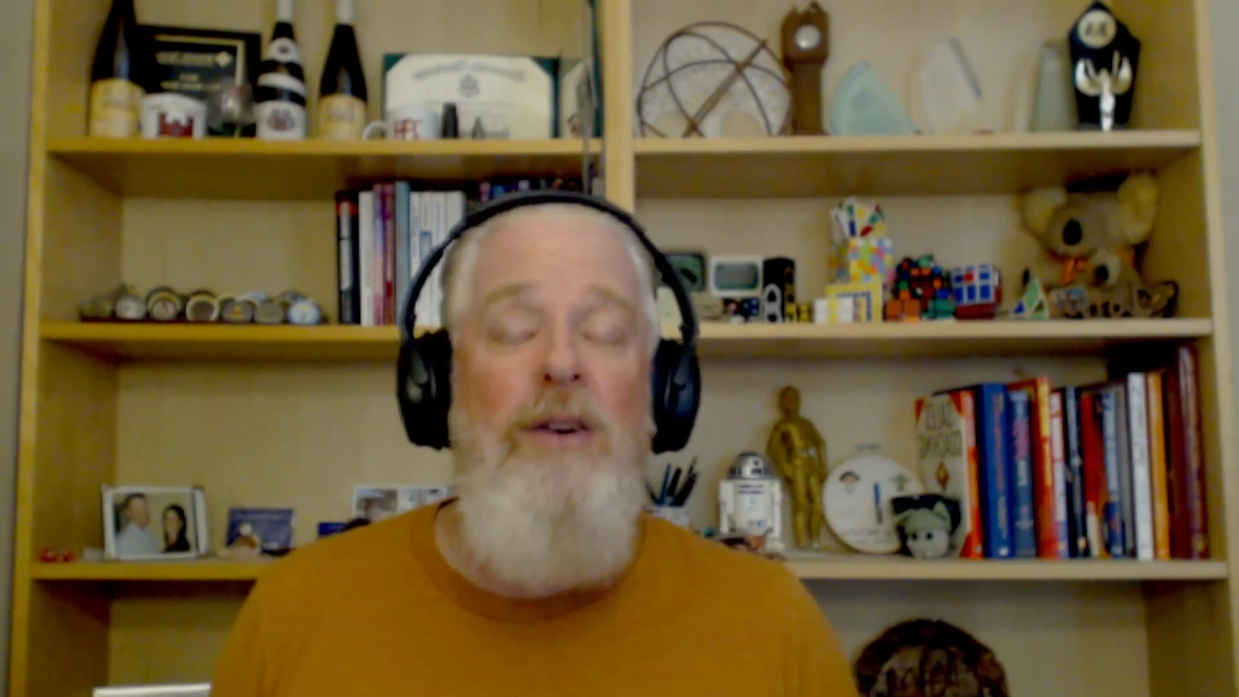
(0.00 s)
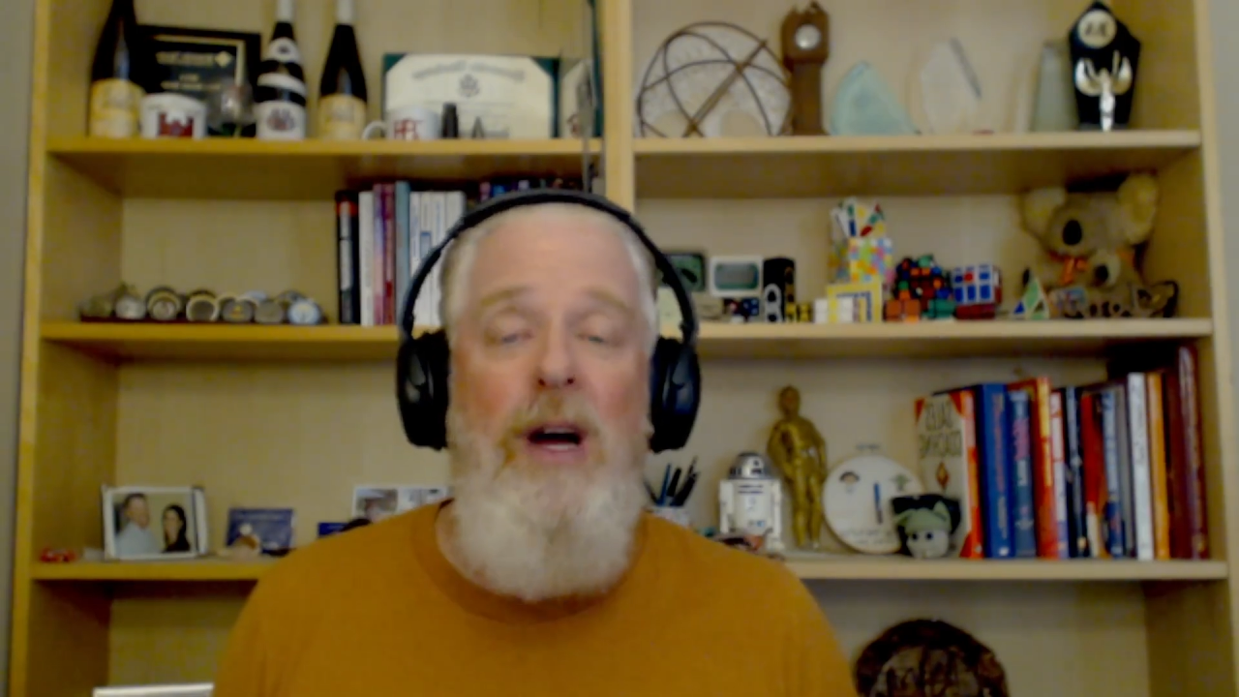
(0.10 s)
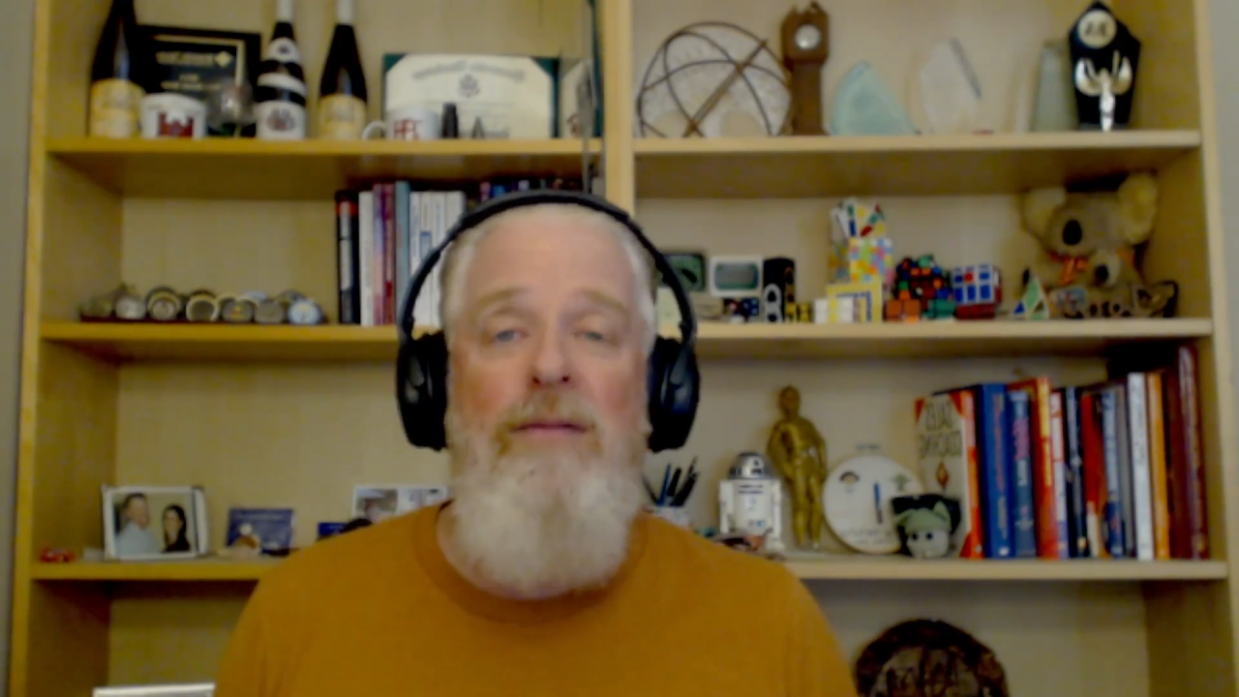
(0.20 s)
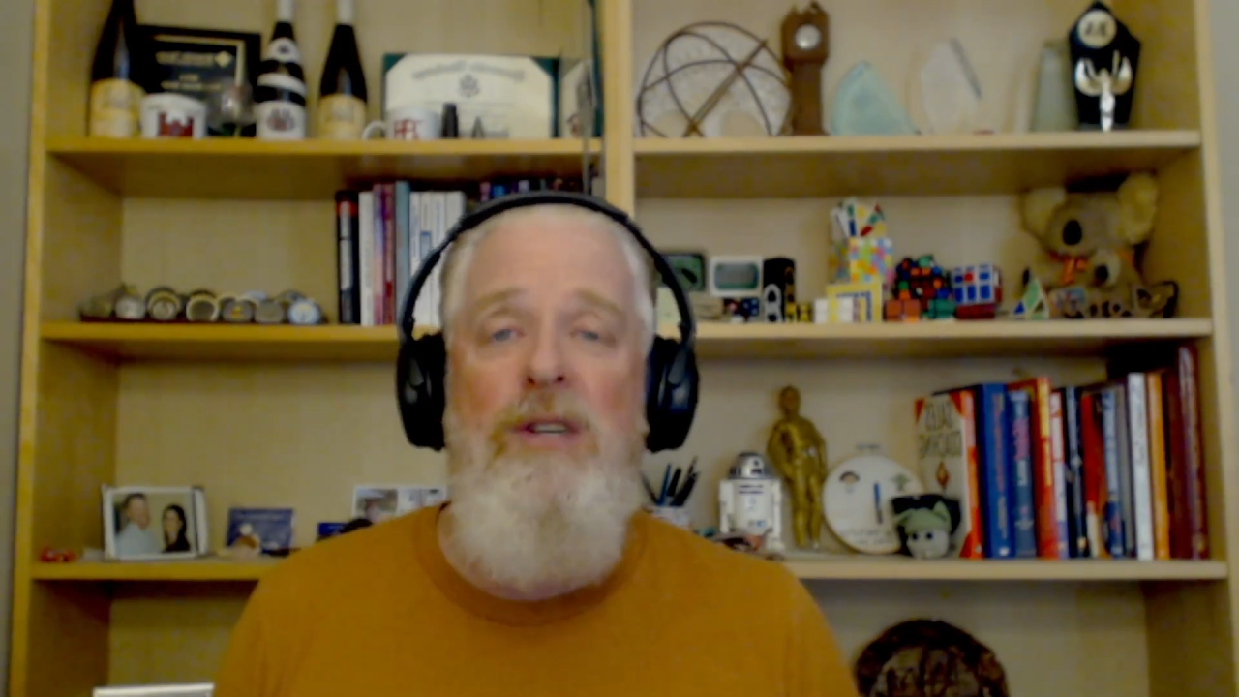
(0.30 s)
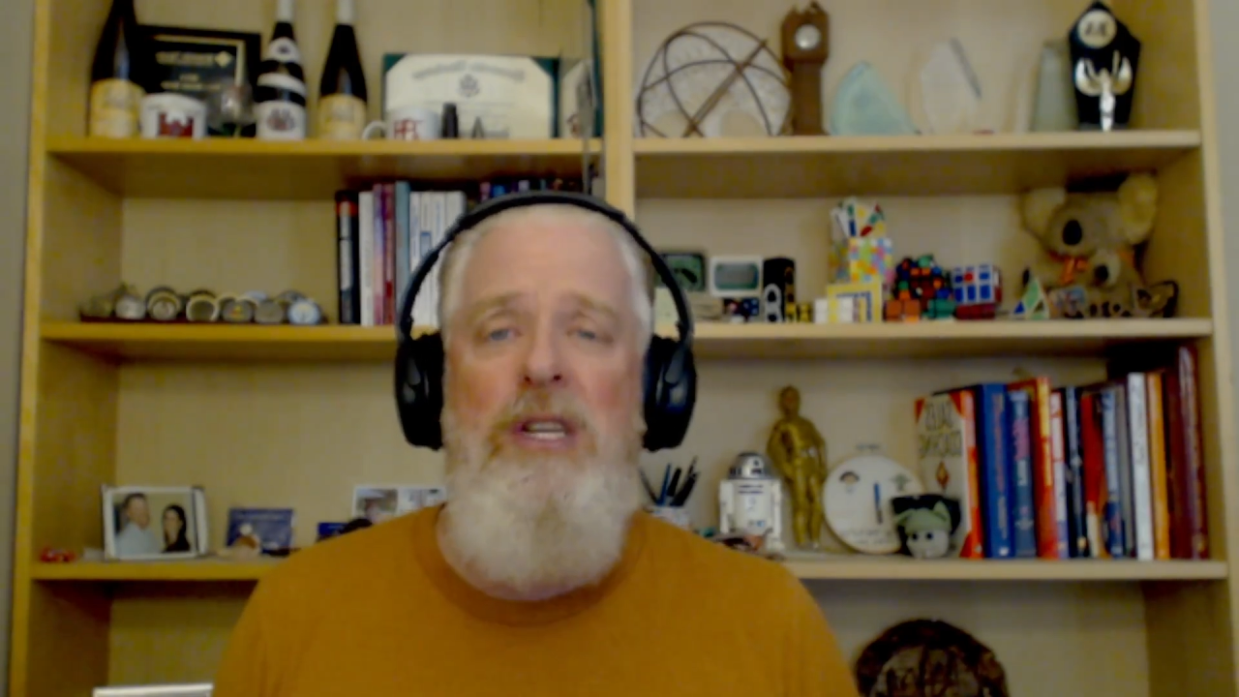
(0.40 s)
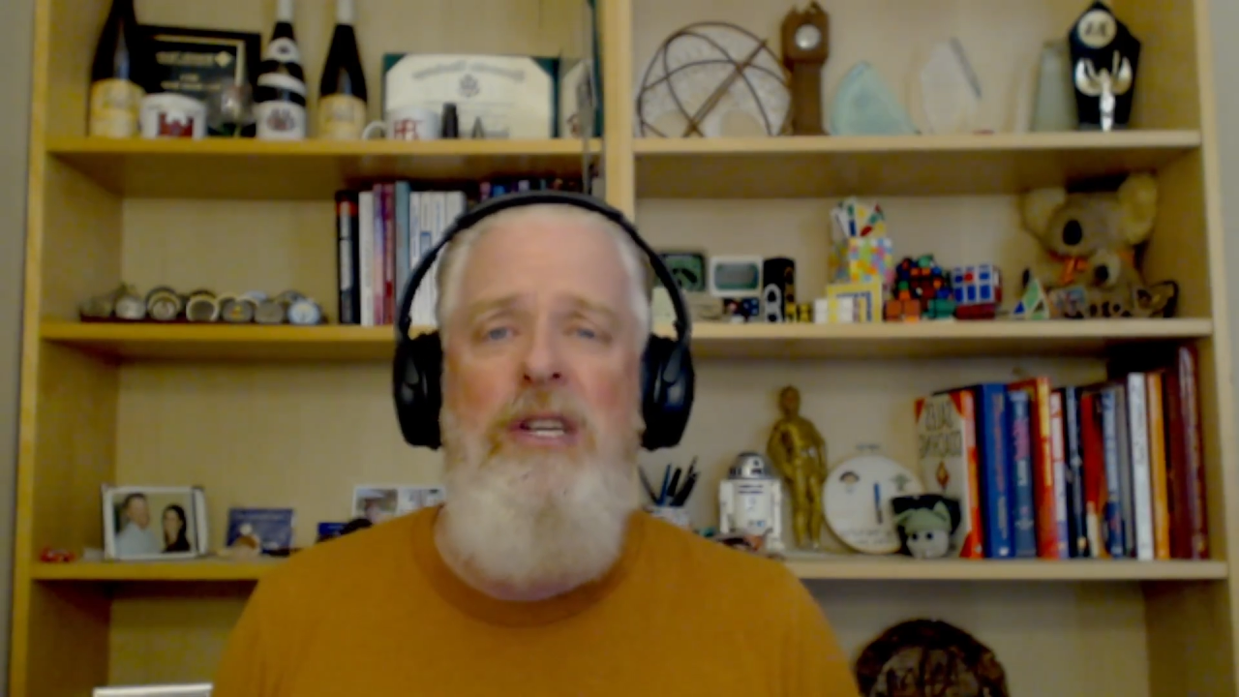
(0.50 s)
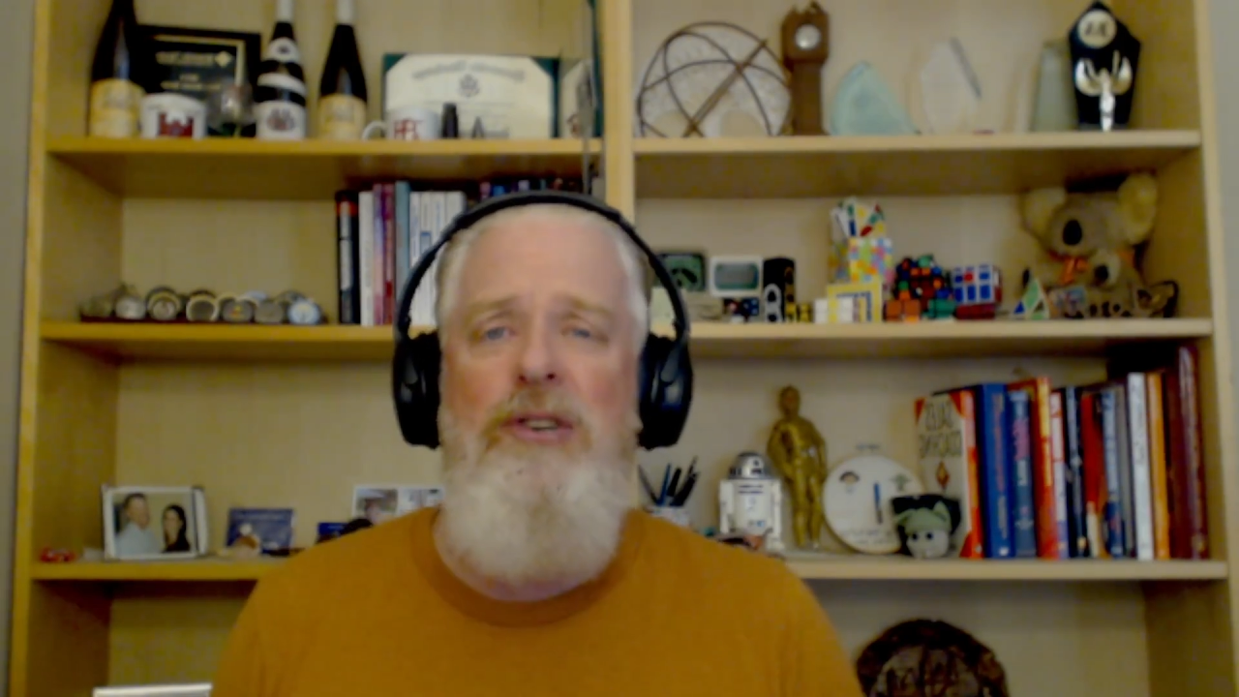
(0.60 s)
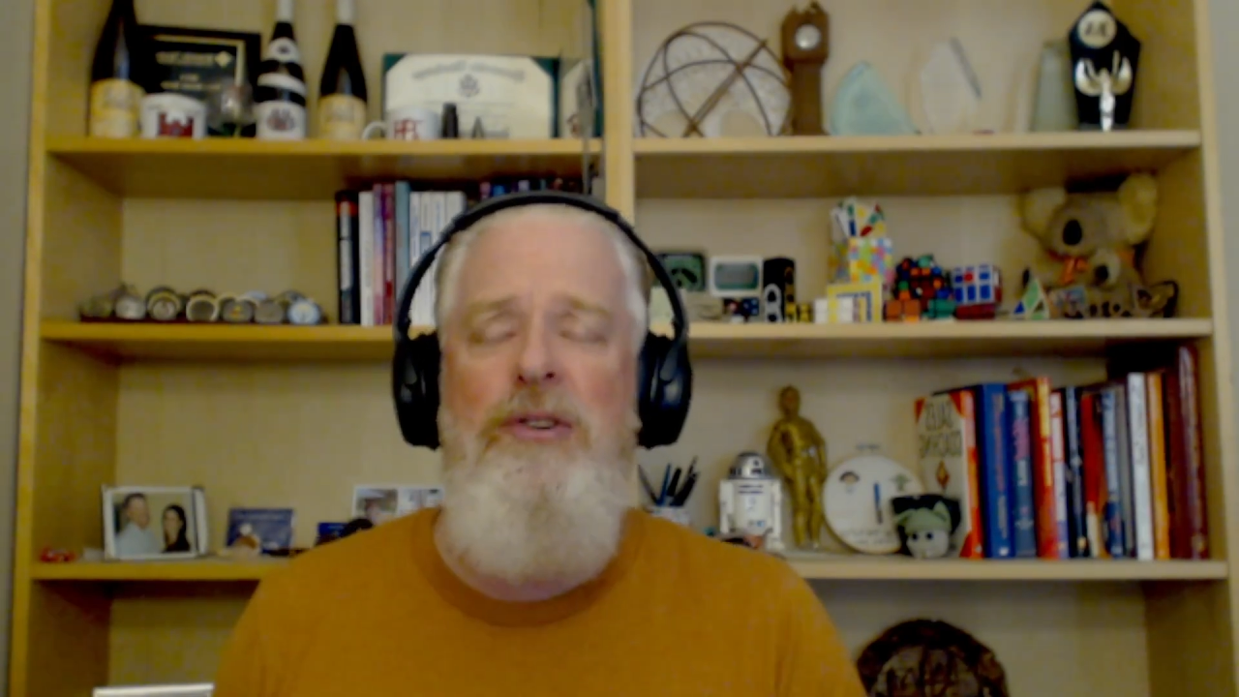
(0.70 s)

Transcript: conversation,